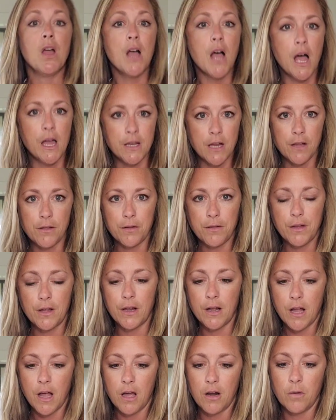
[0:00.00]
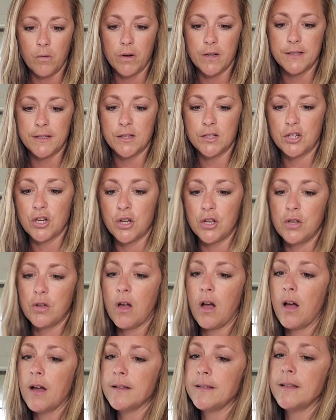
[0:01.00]
Another thing I kind of wanted to show you
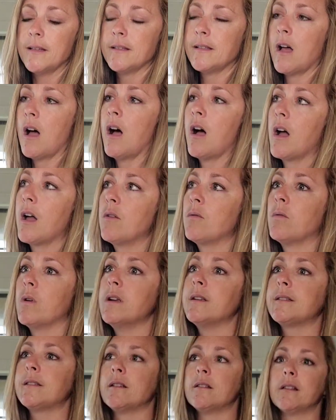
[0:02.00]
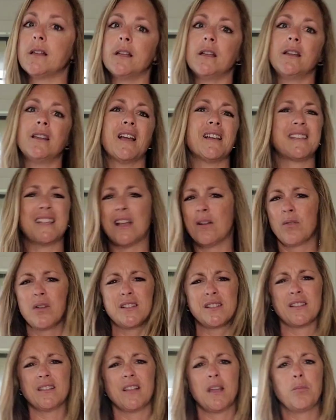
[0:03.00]
guys is I say
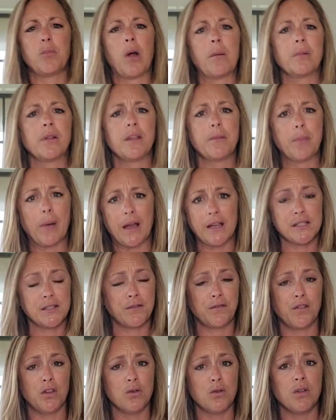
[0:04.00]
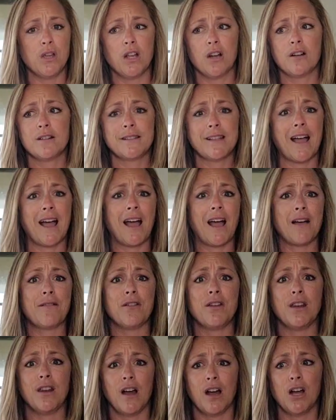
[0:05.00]
recently, probably the past few years, I
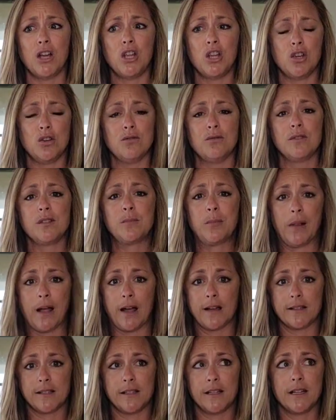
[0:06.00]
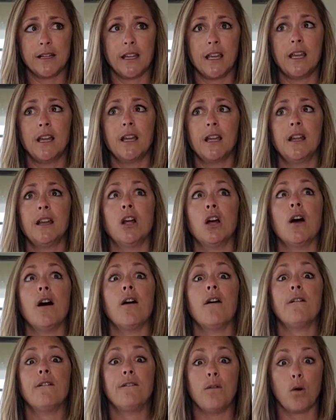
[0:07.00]
have not used plastic in
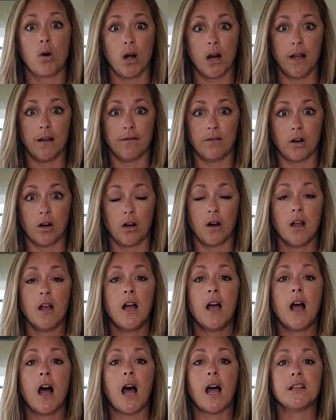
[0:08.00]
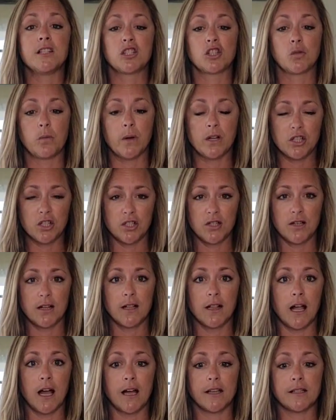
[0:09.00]
forever. I switched to
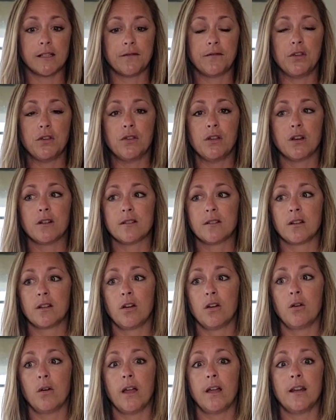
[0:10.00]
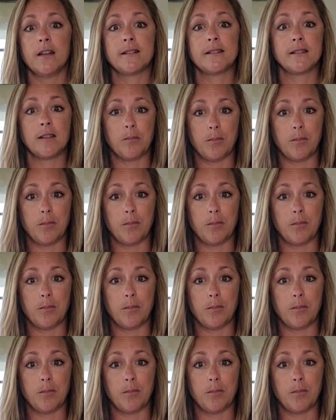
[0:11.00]
glass a few years ago, and it's